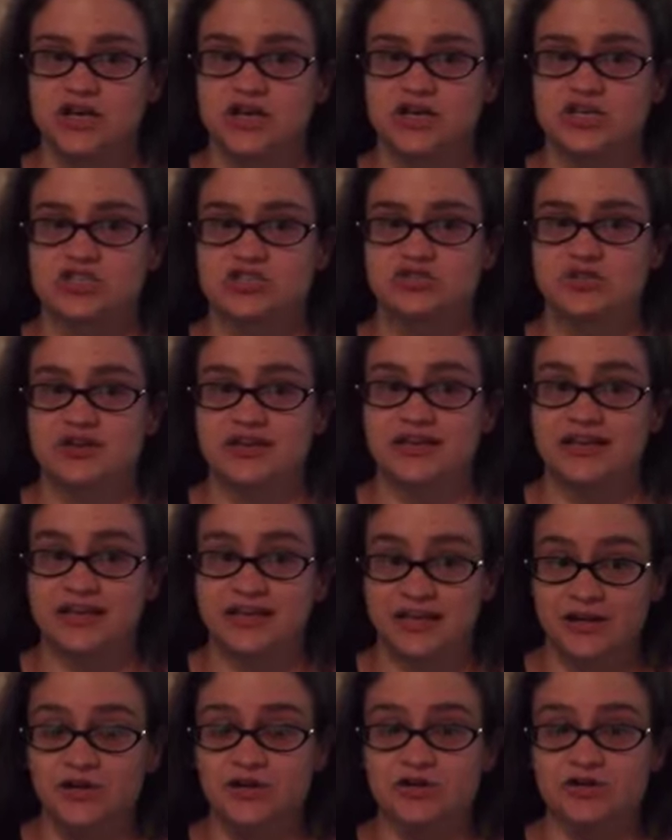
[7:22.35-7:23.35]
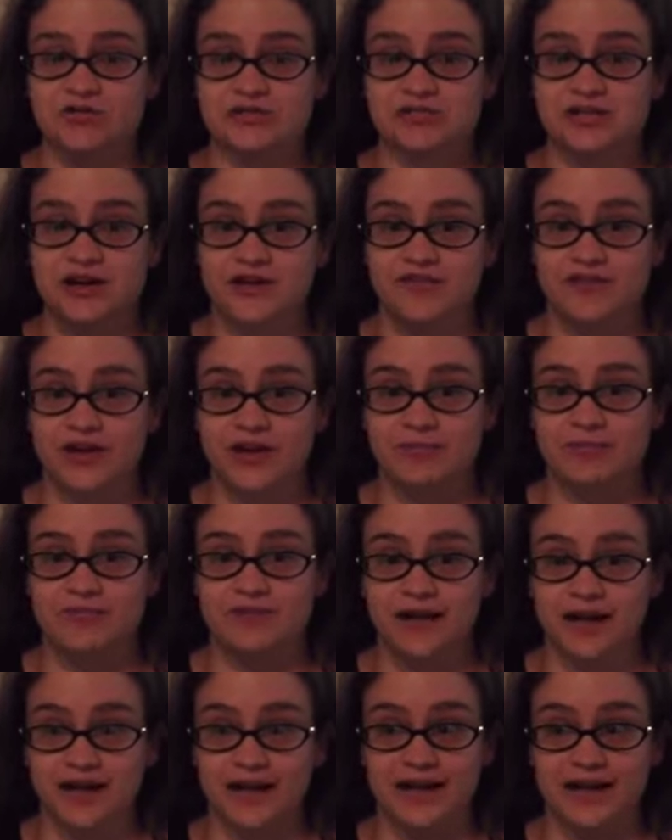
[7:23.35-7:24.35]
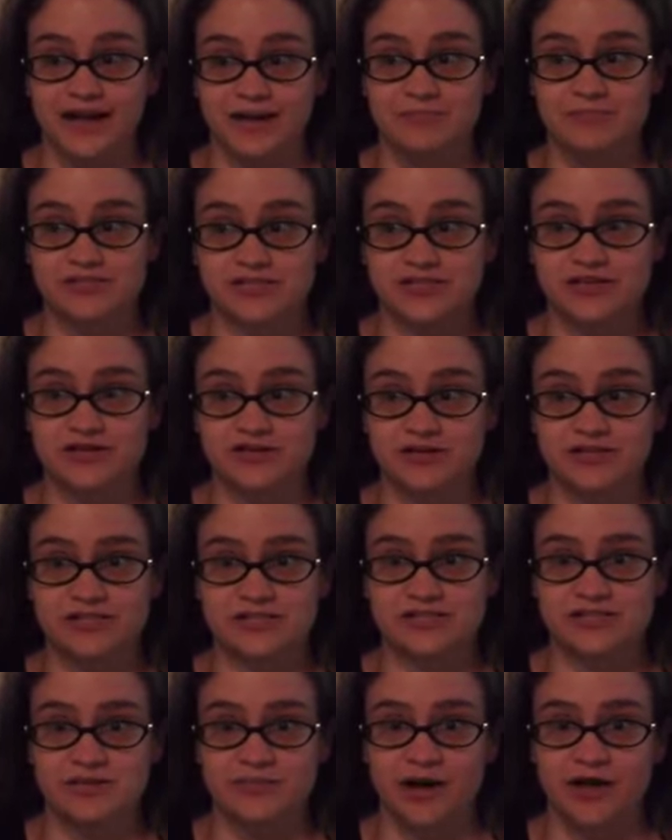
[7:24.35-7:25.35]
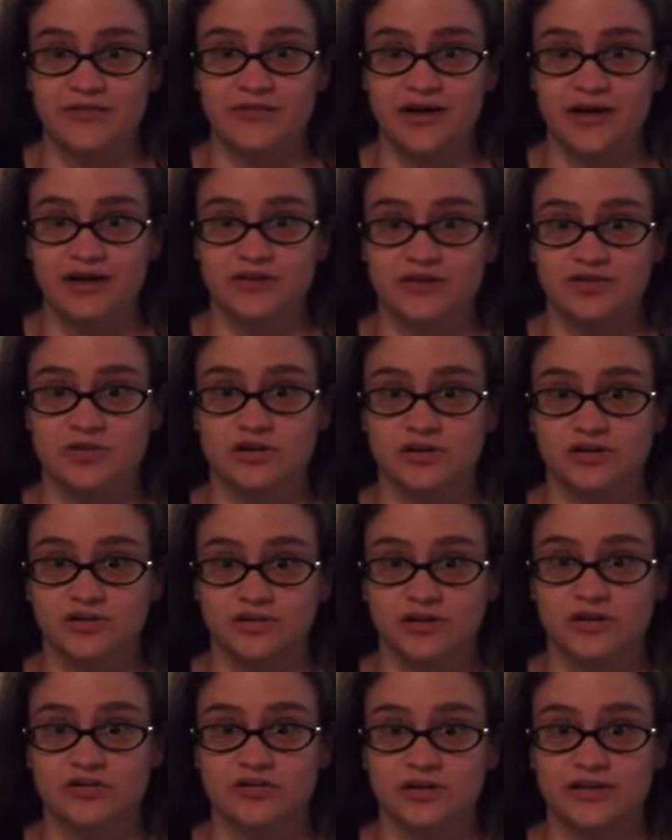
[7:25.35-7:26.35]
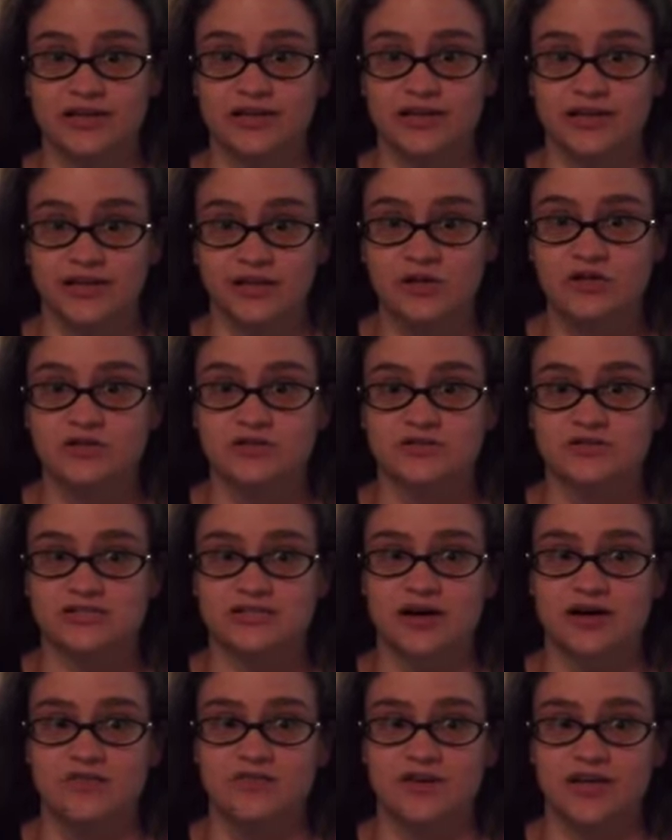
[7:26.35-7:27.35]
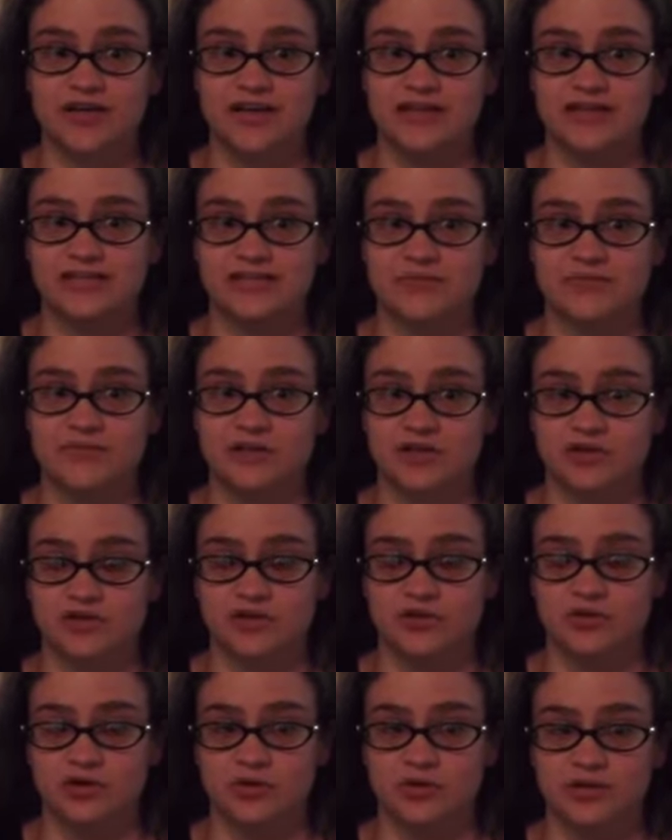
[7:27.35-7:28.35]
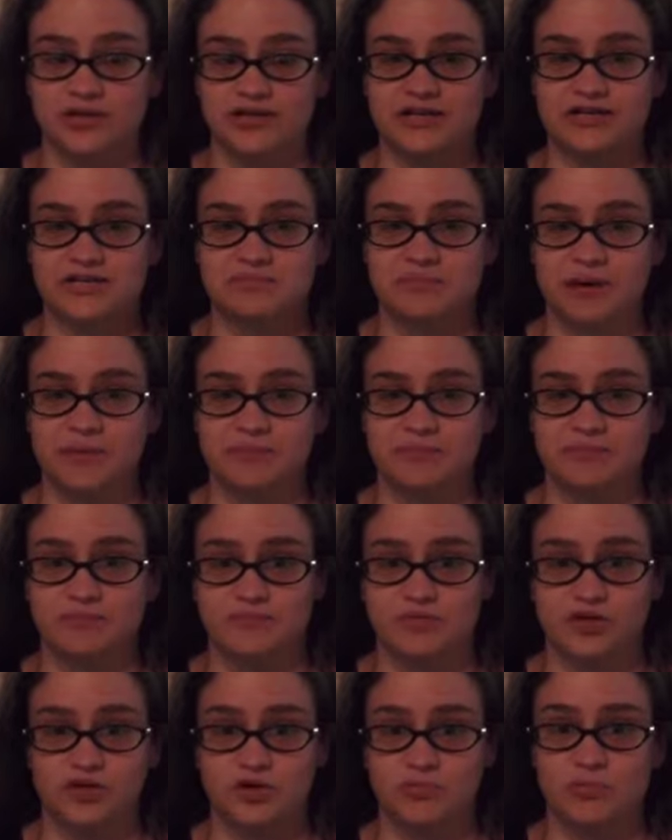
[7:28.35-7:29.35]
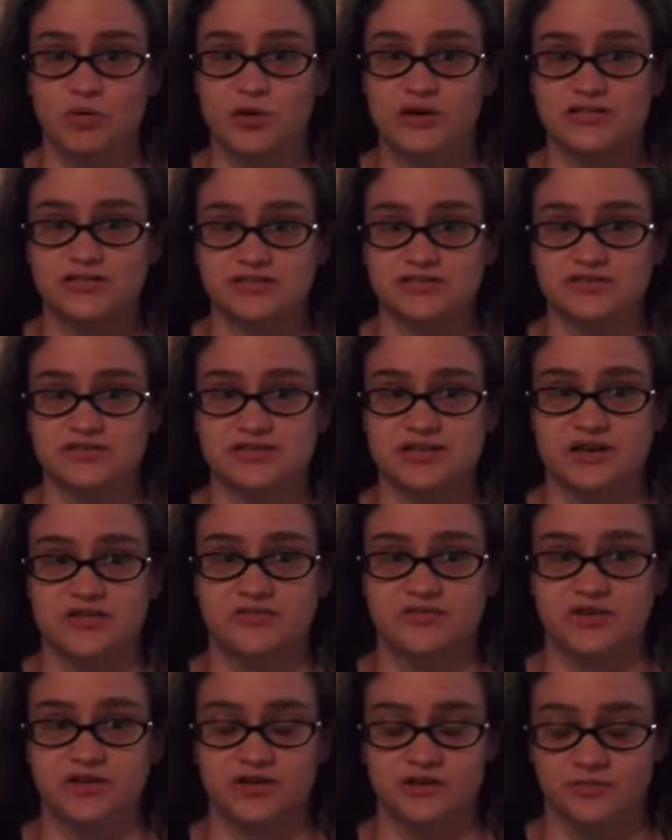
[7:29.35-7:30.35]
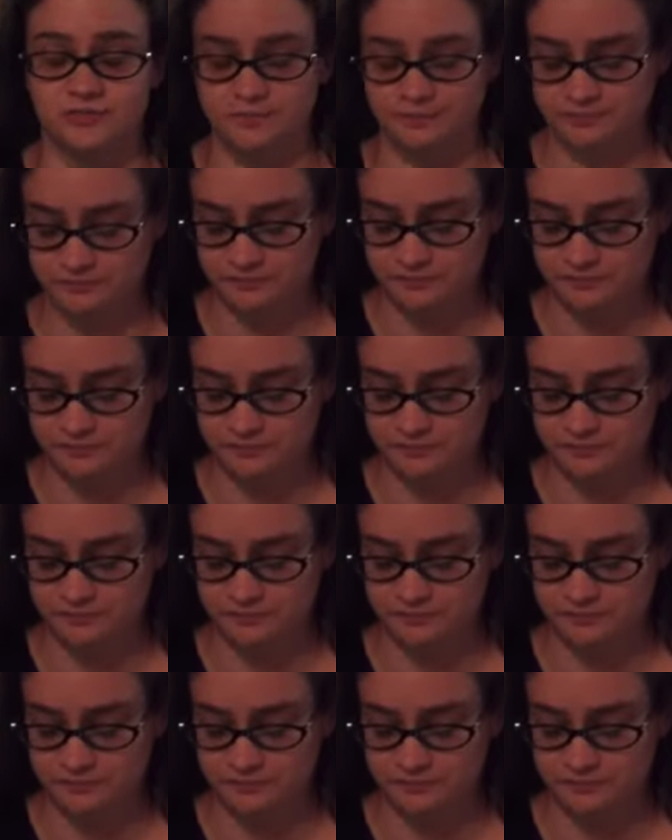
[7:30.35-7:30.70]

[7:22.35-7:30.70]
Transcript: Because you could kill yourself, and I'm, I, am i am serious about that. You could literally kill yourself eating something you don't know what it is. By, you could poison yourself, you know?